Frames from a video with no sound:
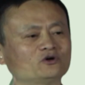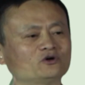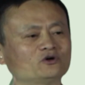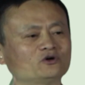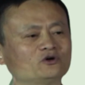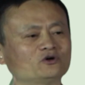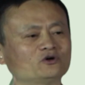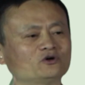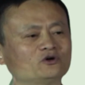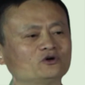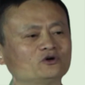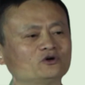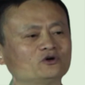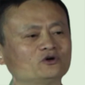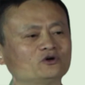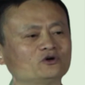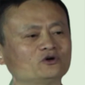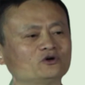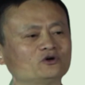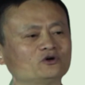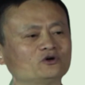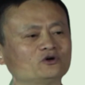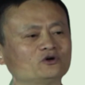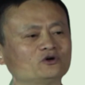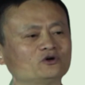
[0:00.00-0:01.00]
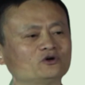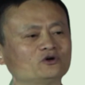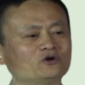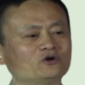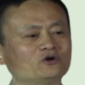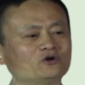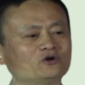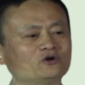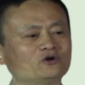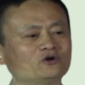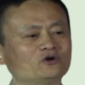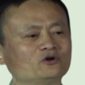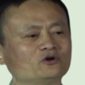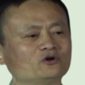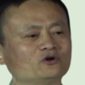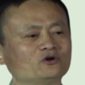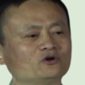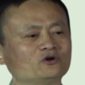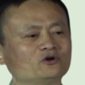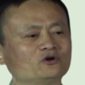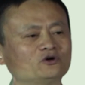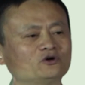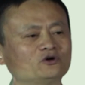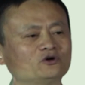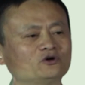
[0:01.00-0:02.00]

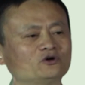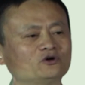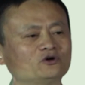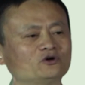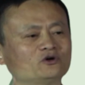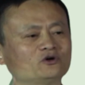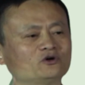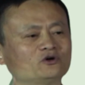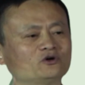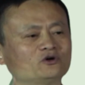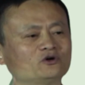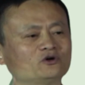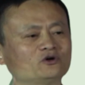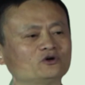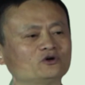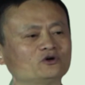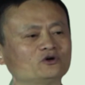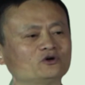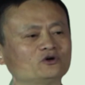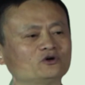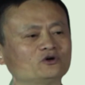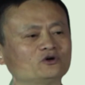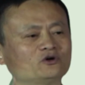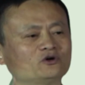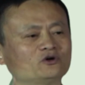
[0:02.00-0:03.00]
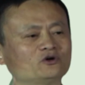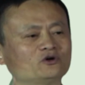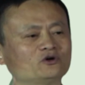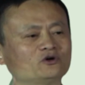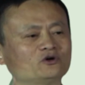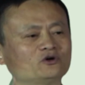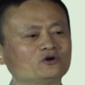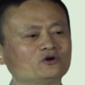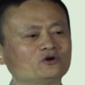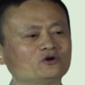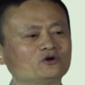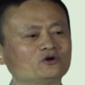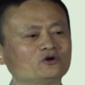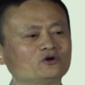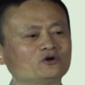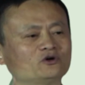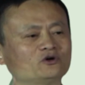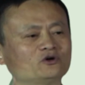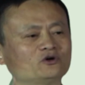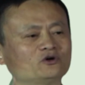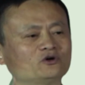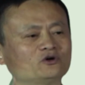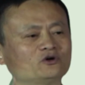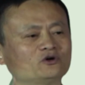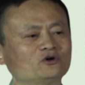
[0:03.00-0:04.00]

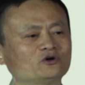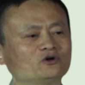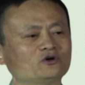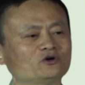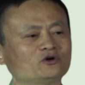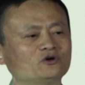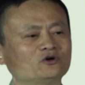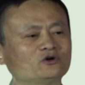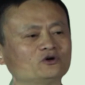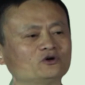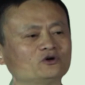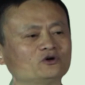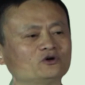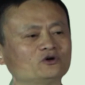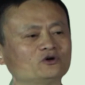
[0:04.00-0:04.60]
The face doesn't move, so there is nothing to read.